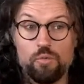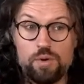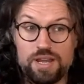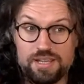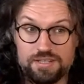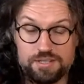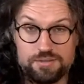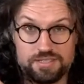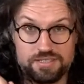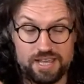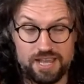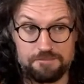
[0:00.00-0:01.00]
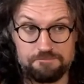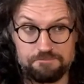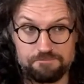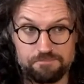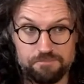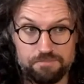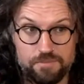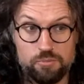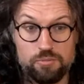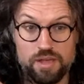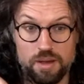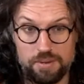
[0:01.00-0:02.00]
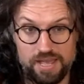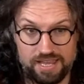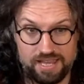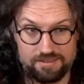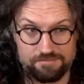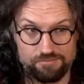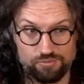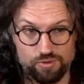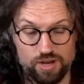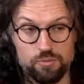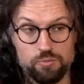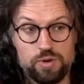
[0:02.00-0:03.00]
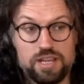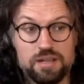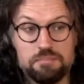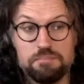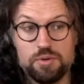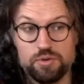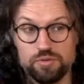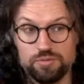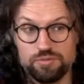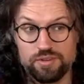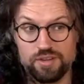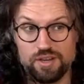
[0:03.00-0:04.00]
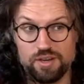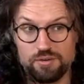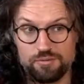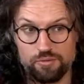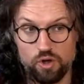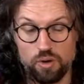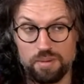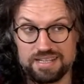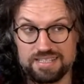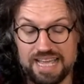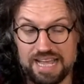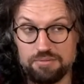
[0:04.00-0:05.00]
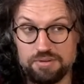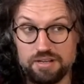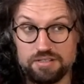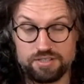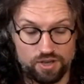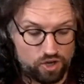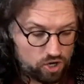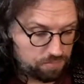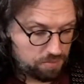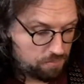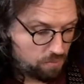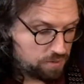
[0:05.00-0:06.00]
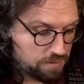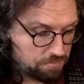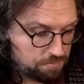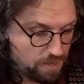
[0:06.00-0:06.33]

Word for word: We can do the same with our picking. right? We can move from down to up, but we can